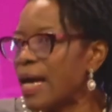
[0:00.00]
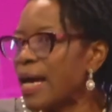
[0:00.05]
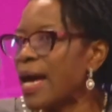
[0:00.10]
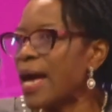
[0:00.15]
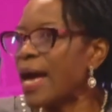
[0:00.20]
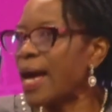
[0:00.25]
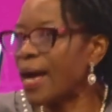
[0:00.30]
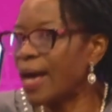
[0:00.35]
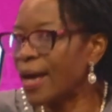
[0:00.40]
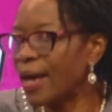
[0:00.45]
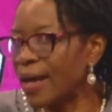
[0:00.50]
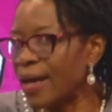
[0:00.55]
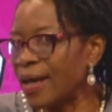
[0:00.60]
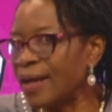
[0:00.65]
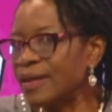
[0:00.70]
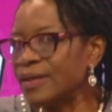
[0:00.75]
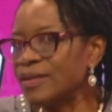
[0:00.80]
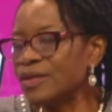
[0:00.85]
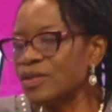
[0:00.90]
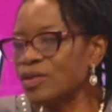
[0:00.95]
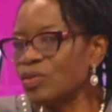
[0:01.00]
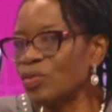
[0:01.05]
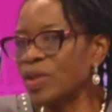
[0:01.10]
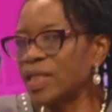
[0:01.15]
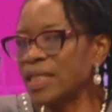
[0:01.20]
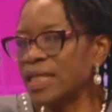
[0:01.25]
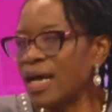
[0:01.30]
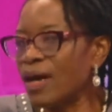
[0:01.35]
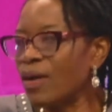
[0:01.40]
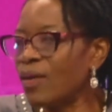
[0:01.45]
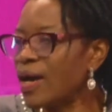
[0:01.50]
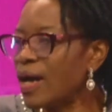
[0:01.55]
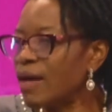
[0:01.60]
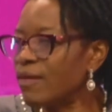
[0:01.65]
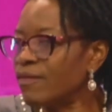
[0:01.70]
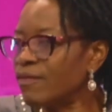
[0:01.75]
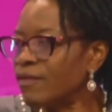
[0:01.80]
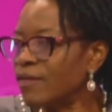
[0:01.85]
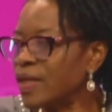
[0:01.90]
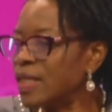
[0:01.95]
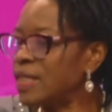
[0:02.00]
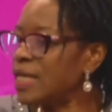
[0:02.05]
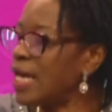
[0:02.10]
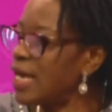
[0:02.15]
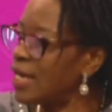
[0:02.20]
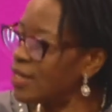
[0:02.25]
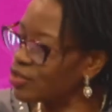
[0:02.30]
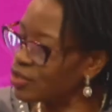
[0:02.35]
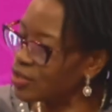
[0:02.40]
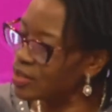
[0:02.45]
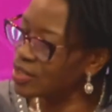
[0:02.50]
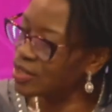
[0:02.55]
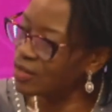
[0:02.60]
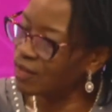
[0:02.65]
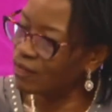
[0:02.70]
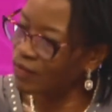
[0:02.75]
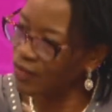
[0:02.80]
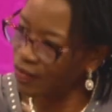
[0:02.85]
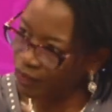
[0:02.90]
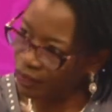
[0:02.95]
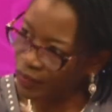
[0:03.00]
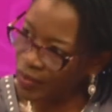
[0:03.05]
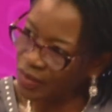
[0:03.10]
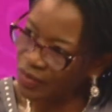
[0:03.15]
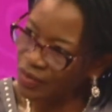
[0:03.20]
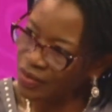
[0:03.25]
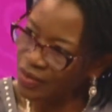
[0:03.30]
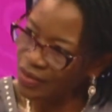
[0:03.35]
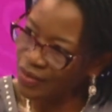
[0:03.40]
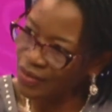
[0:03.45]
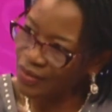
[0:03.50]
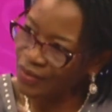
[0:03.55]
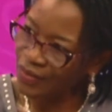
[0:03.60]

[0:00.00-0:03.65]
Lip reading: And we now have an agency of government